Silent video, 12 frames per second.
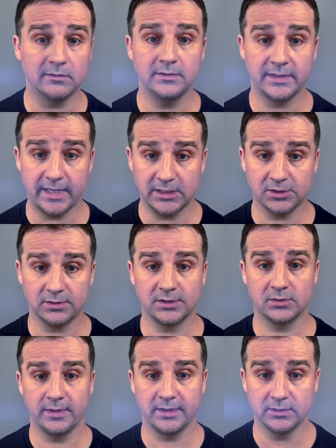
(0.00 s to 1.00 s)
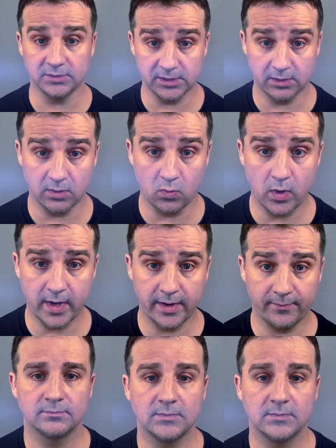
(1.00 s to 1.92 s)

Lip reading: dangerous, or inconsiderate way.